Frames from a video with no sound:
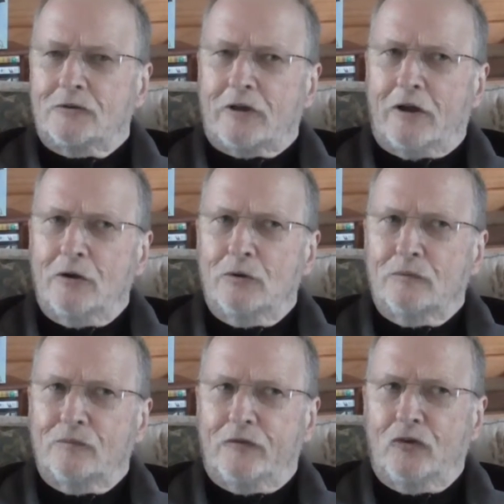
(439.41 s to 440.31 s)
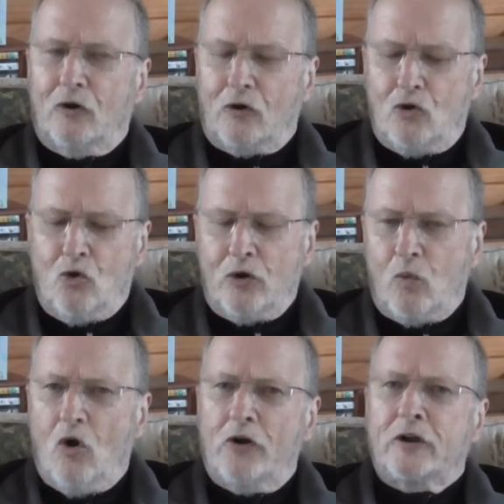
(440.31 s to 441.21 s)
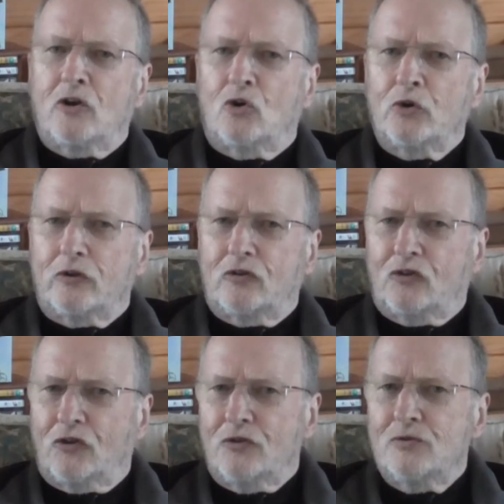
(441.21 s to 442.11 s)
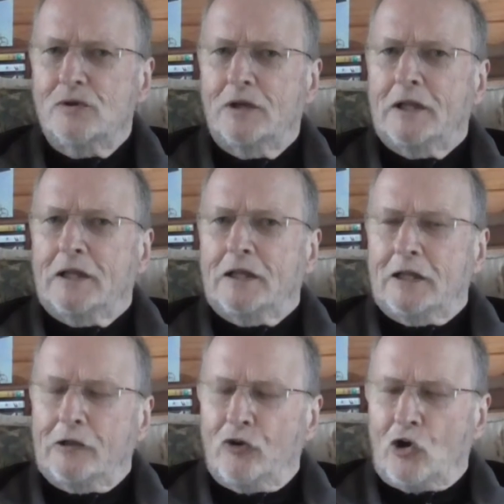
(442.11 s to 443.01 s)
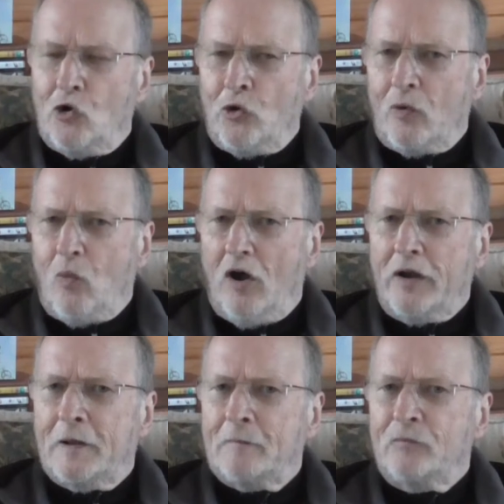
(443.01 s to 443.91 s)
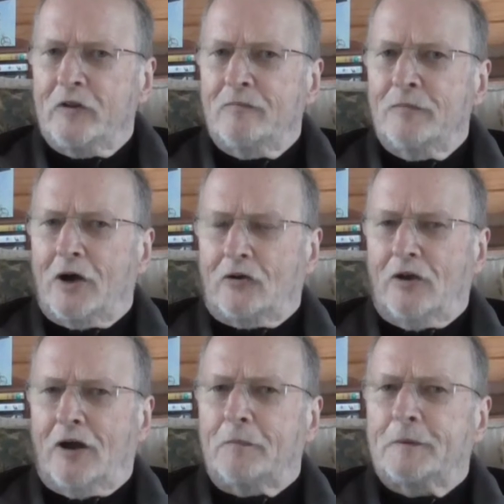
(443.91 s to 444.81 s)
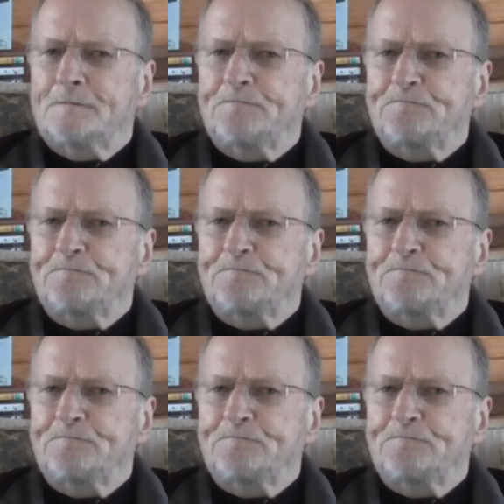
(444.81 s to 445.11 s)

So if you've got corner 1 and corner 2, if at corner 1 you've mucked it up